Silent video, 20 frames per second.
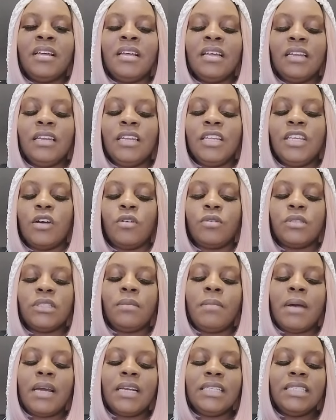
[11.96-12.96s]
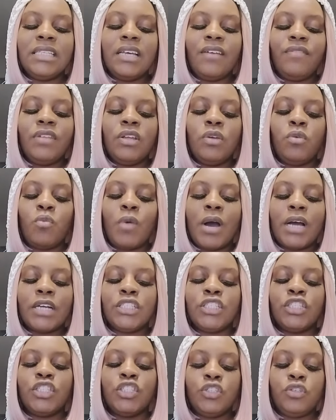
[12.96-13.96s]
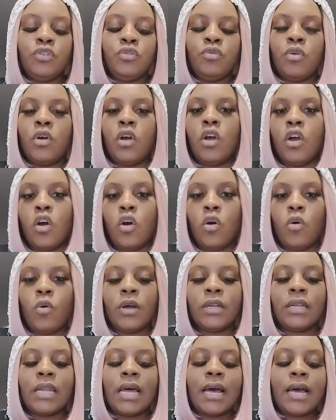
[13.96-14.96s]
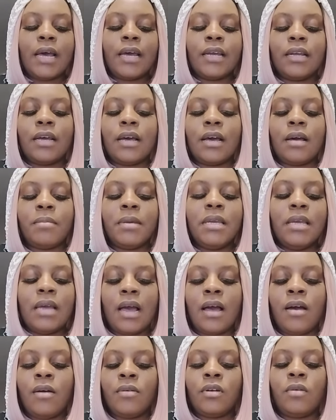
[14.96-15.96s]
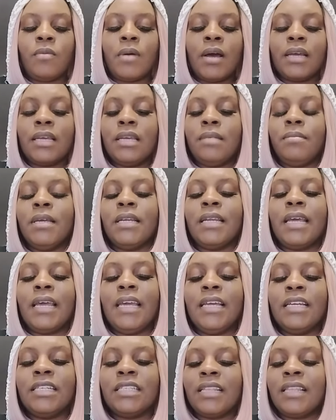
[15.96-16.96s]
Leo. Somebody definitely watches you online. I don't know why I keep getting that image.